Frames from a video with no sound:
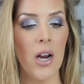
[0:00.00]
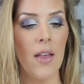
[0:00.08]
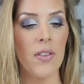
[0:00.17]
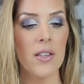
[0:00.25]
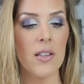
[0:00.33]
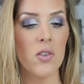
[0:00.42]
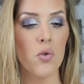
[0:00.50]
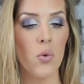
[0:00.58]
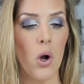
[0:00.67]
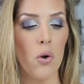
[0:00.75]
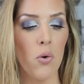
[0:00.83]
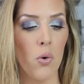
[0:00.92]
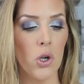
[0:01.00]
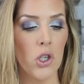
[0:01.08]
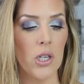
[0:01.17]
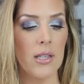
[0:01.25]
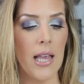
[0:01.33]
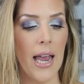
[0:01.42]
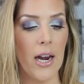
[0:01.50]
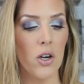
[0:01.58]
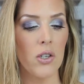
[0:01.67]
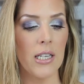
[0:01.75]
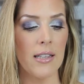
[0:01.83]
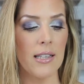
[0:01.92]
and this is Grow Gorgeous
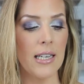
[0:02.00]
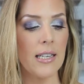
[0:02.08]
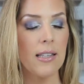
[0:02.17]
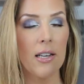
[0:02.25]
Hair Density